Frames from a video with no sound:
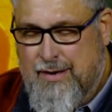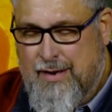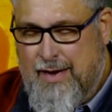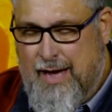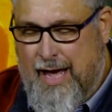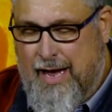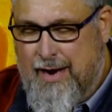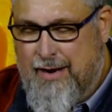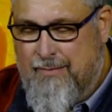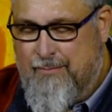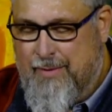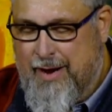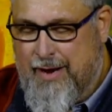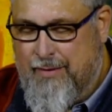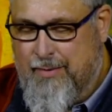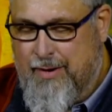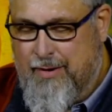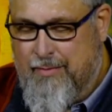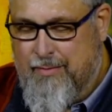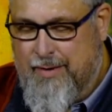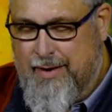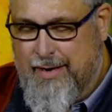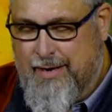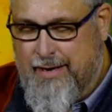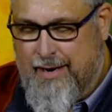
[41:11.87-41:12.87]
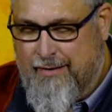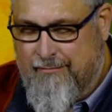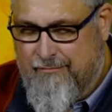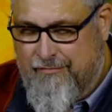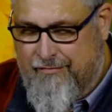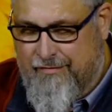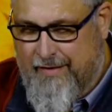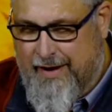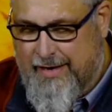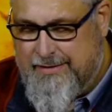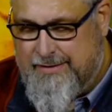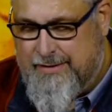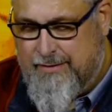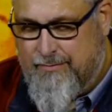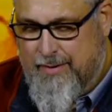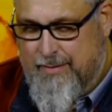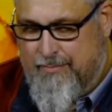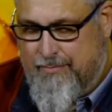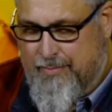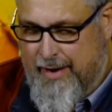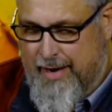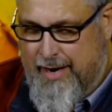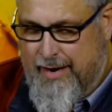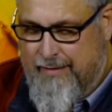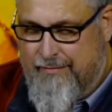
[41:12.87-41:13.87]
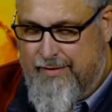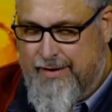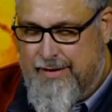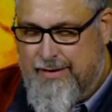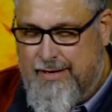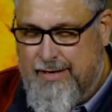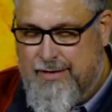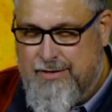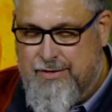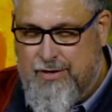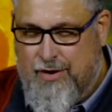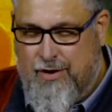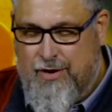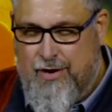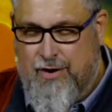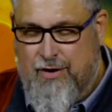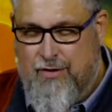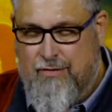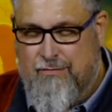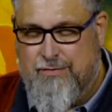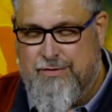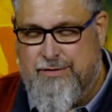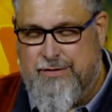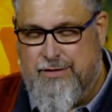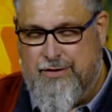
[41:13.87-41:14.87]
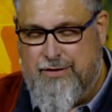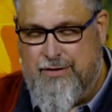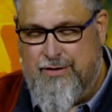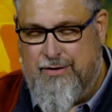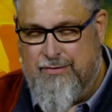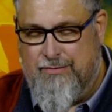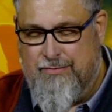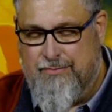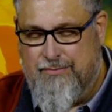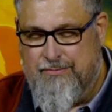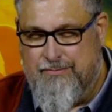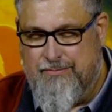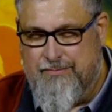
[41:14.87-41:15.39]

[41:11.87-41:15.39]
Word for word: God, may we confess it, repent of it, and turn it over to you.